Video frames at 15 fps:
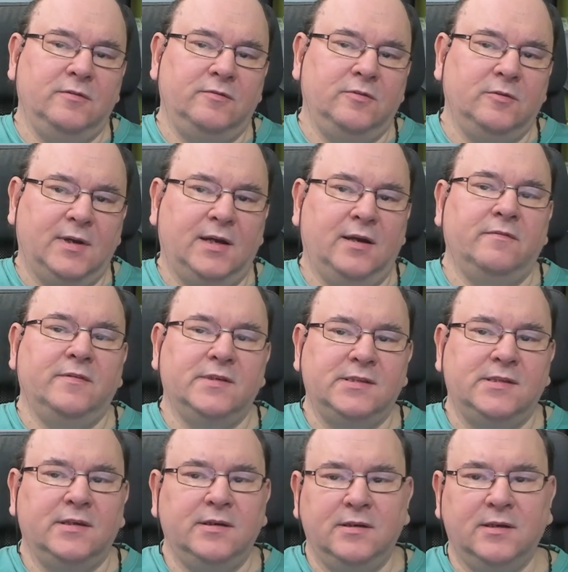if you have the
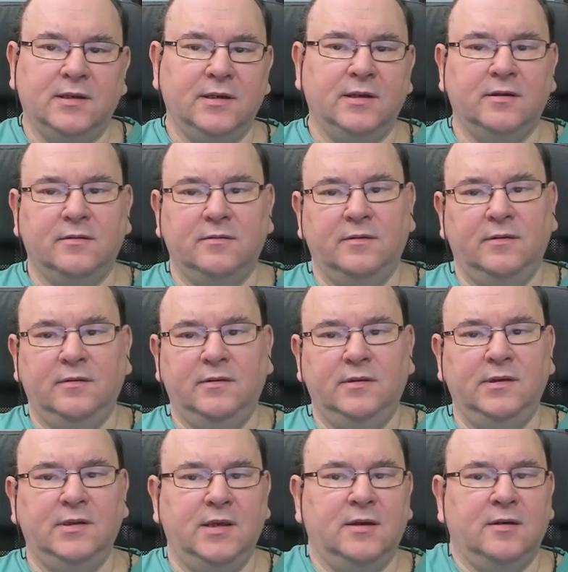state data,
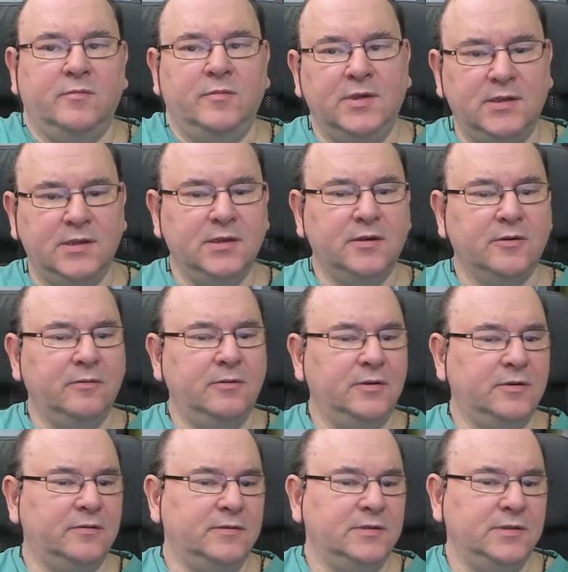it can be decoded
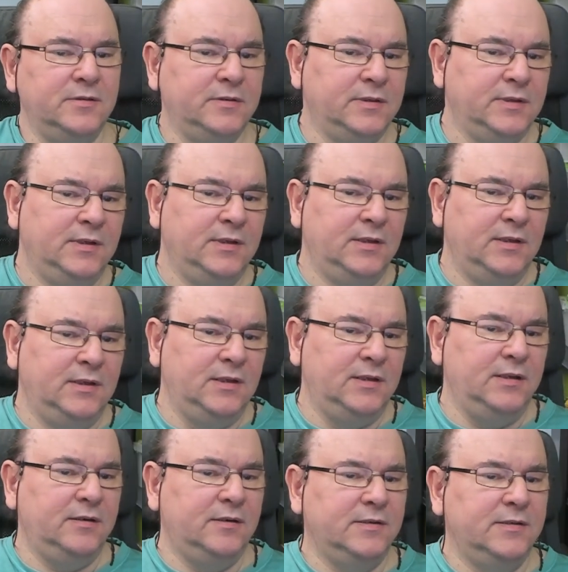over to
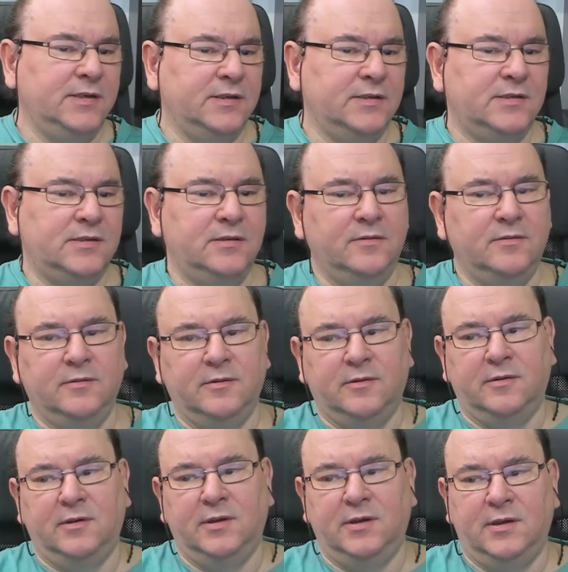clear text
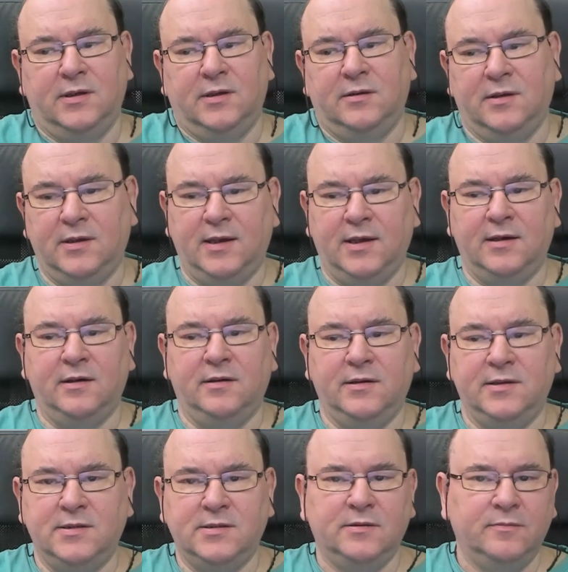or an, uh,
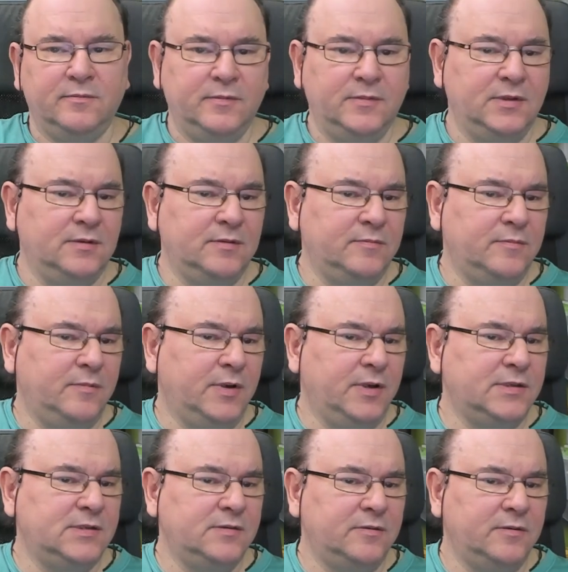analyzed um,
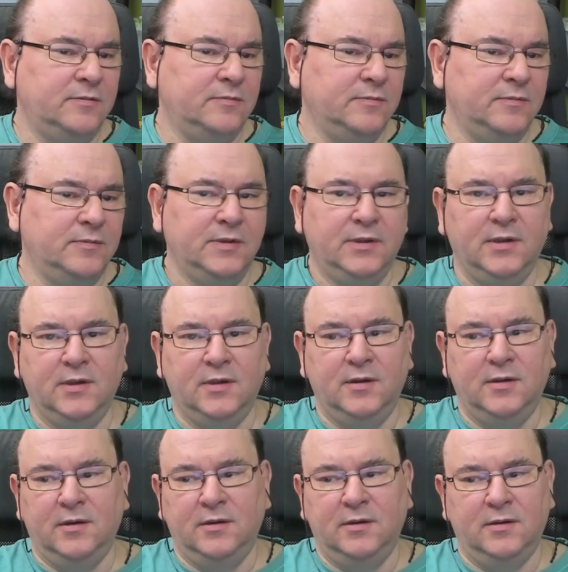bus or
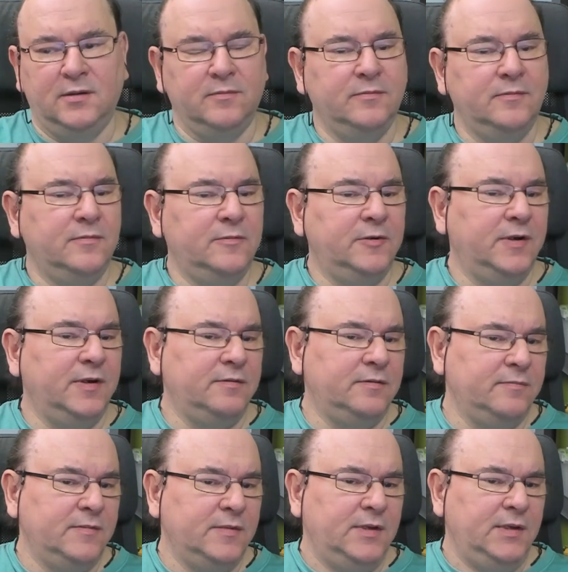yeah, whatever.
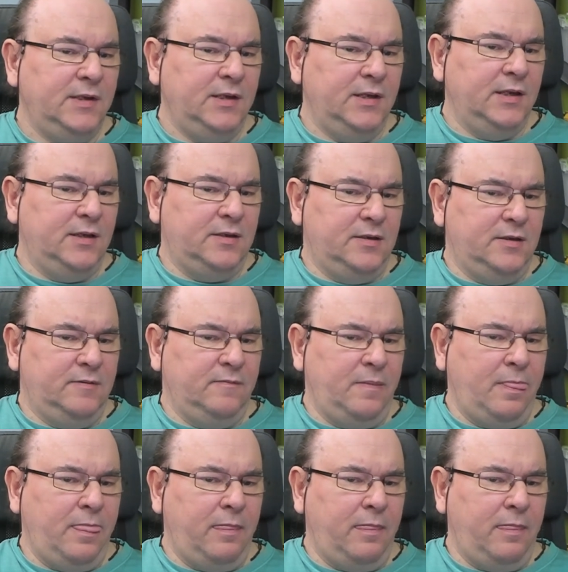Um,